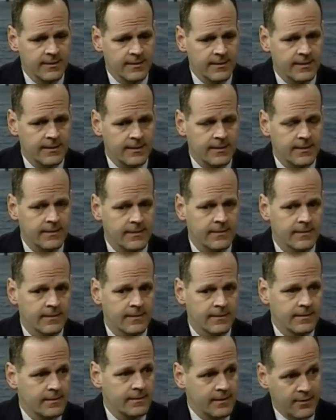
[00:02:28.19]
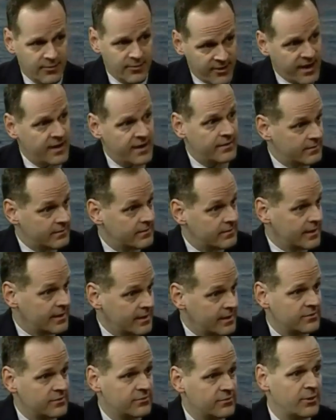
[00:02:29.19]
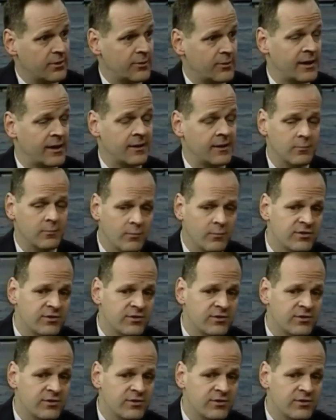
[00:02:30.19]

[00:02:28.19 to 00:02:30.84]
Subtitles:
that gets thrown out,